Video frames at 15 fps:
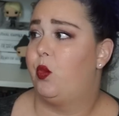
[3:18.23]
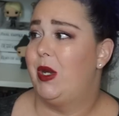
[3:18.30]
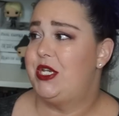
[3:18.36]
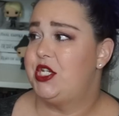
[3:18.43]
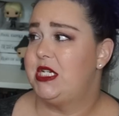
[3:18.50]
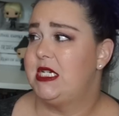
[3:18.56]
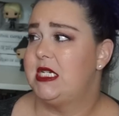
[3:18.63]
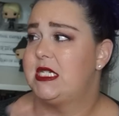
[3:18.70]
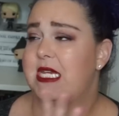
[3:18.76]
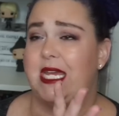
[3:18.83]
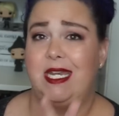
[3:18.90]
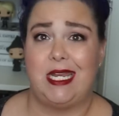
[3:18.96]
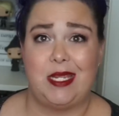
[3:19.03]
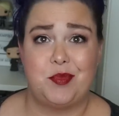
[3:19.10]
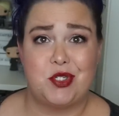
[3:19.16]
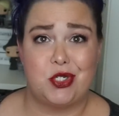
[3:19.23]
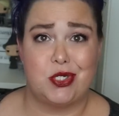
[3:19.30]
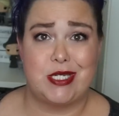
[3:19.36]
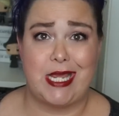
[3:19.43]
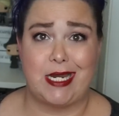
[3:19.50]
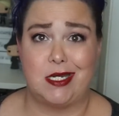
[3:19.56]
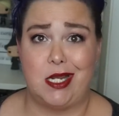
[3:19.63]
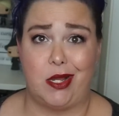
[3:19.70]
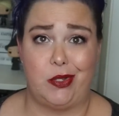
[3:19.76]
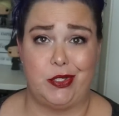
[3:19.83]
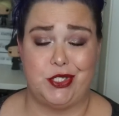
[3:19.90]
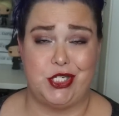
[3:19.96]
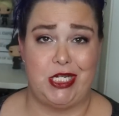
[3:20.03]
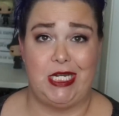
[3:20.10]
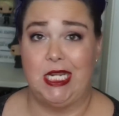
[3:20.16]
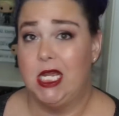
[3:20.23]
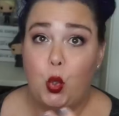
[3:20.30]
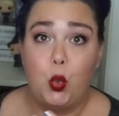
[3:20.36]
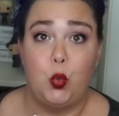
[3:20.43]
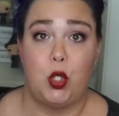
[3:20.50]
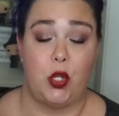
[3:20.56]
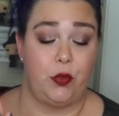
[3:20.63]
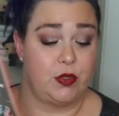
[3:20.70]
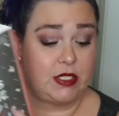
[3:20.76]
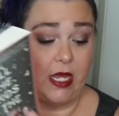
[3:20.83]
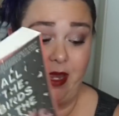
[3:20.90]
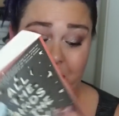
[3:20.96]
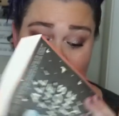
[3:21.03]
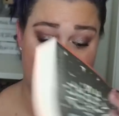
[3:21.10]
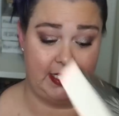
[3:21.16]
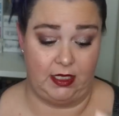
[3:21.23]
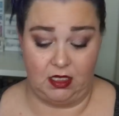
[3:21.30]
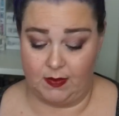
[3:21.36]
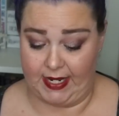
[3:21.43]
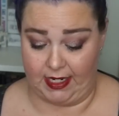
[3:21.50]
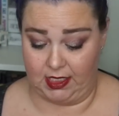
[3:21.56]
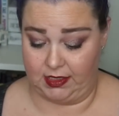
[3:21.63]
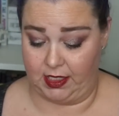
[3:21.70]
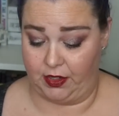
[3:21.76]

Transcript: witches and hipster technology. Who knows? I'm excited about it